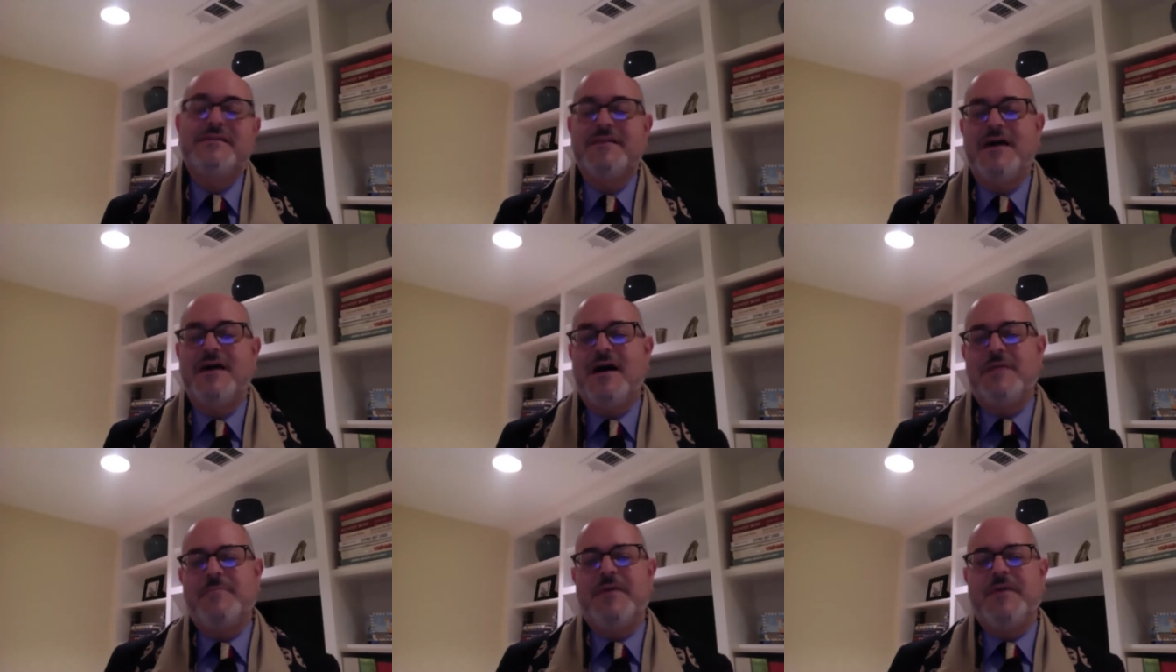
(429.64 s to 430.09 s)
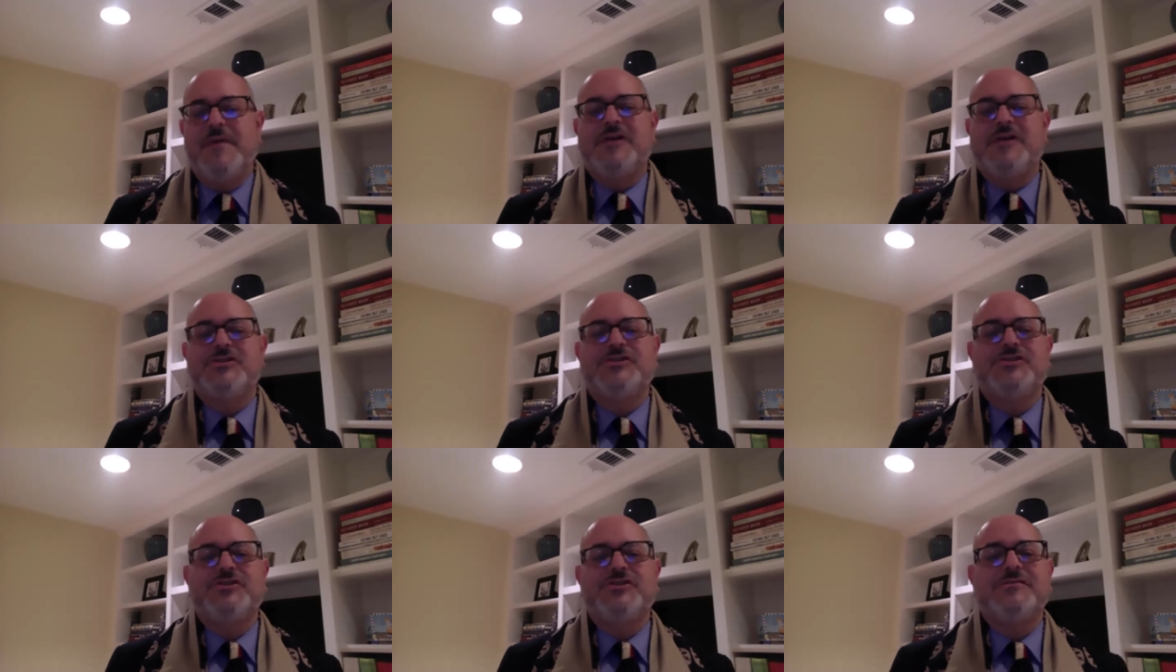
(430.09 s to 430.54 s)
not
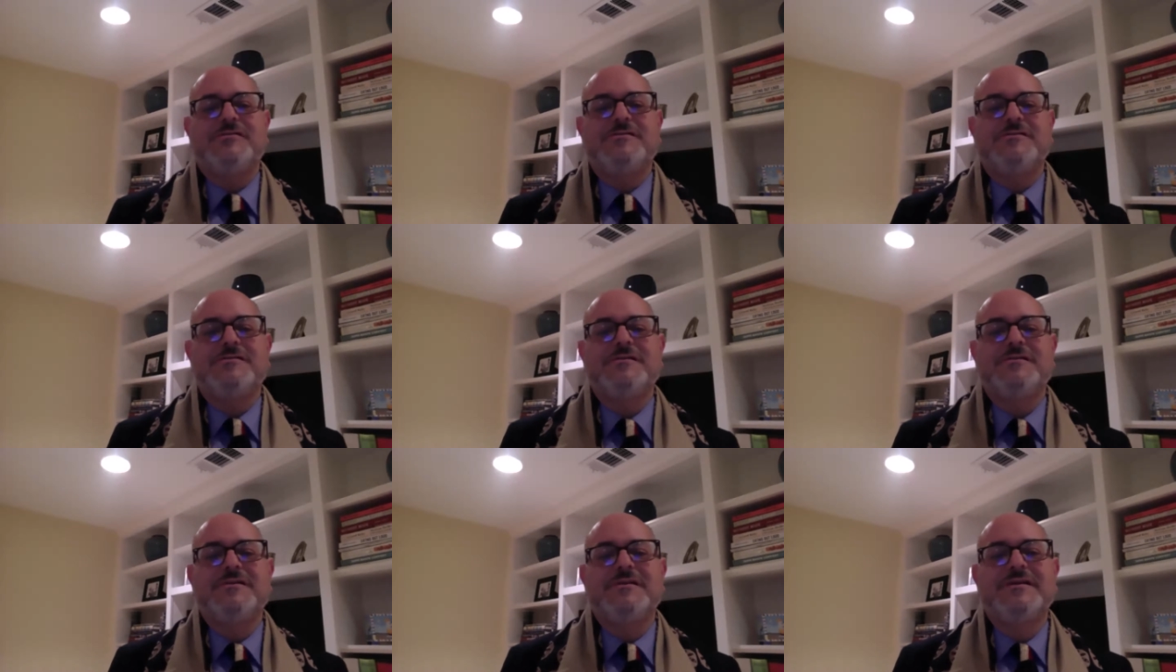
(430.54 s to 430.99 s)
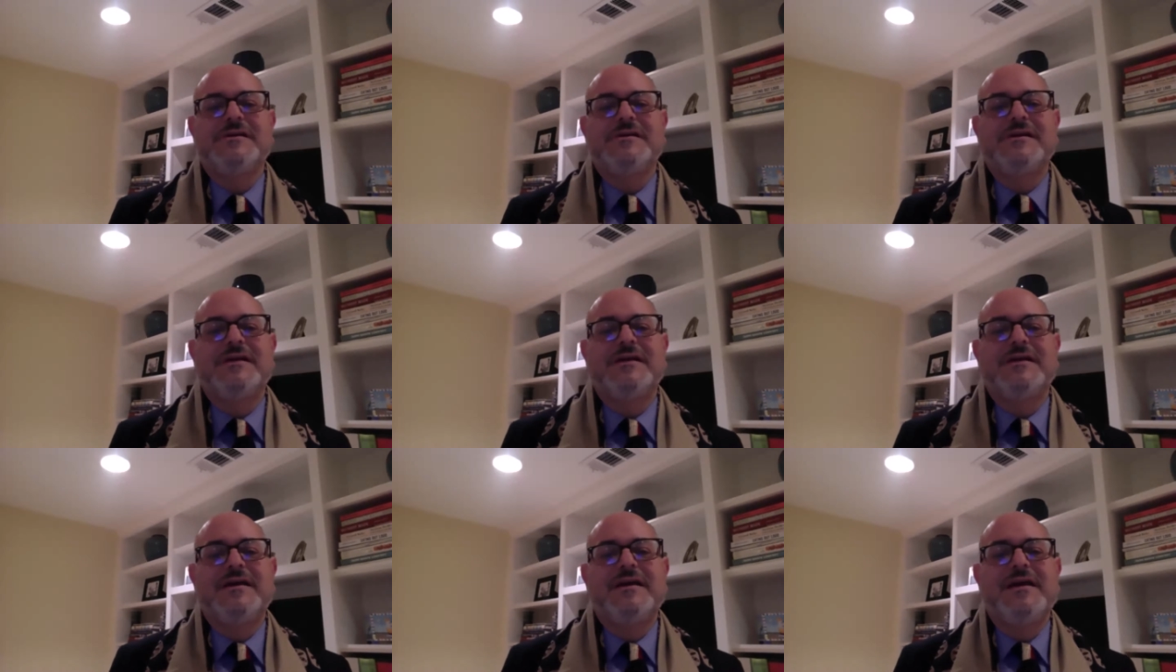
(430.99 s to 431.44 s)
mesh.
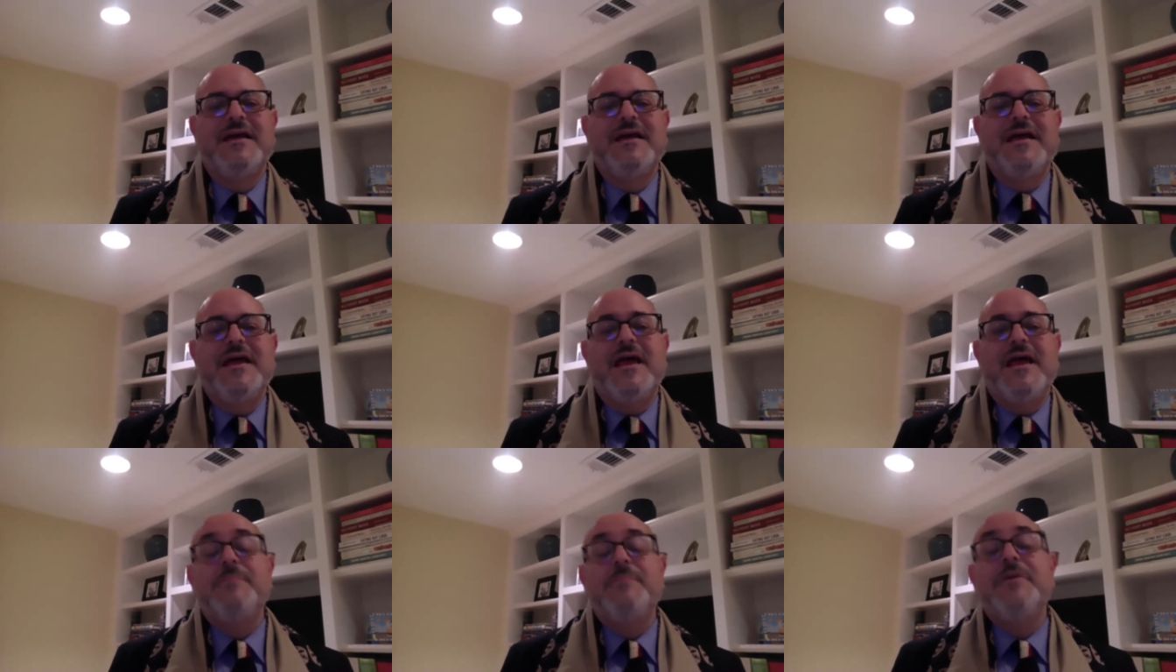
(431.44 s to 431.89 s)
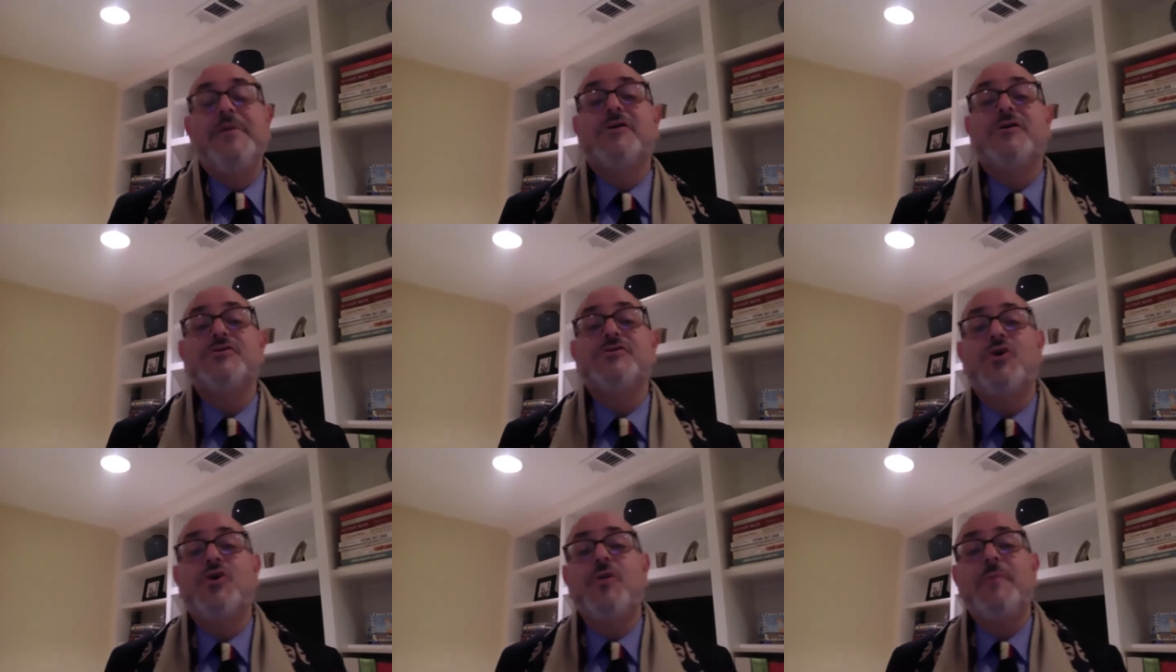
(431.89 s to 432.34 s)
In middle
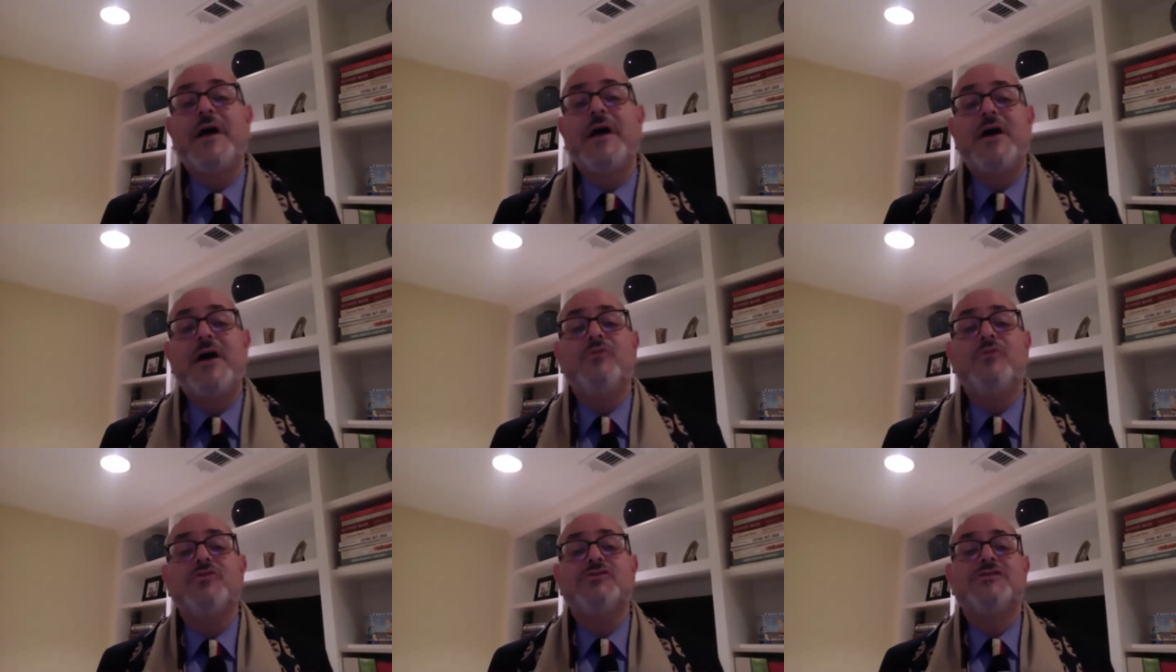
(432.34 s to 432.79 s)
school, my older